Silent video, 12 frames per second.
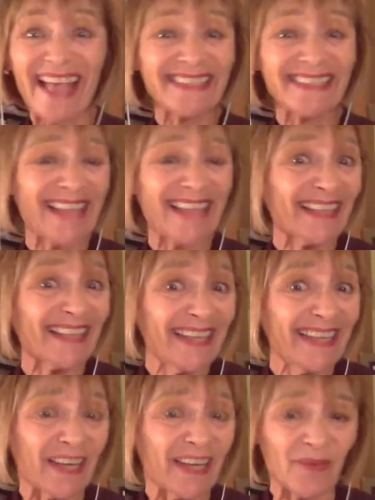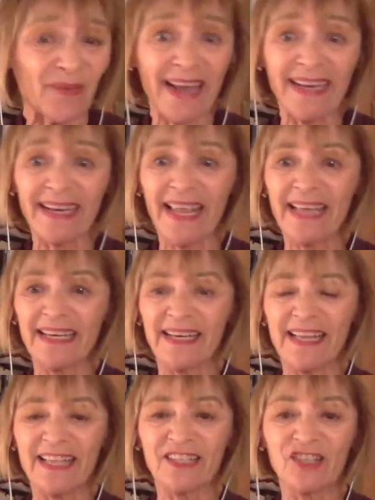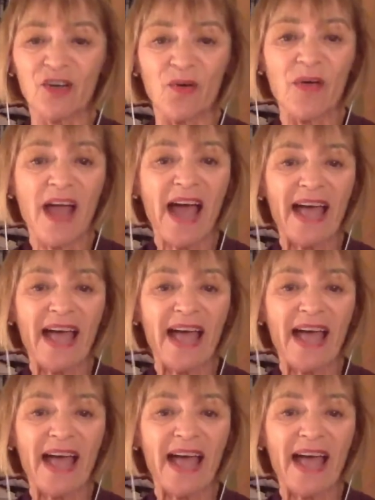exactly it, right? Mm -hmm. And and and so